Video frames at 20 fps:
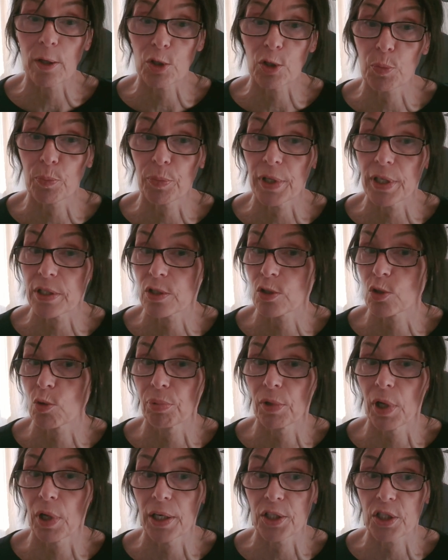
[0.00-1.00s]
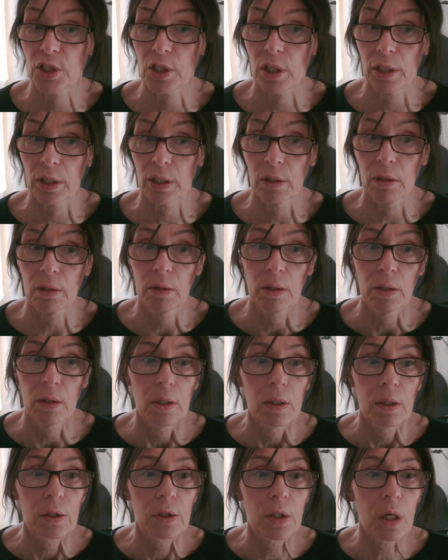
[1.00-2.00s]
aerospace supply chain.
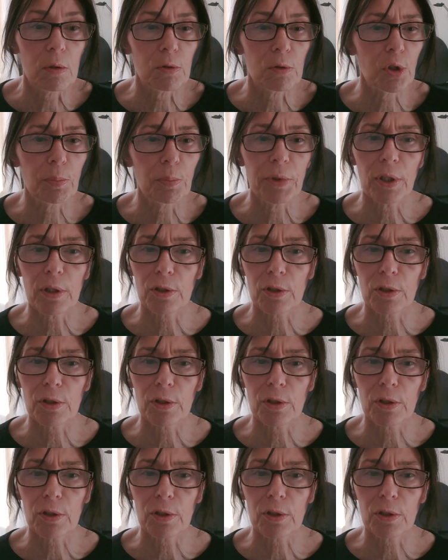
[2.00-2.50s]
Now, to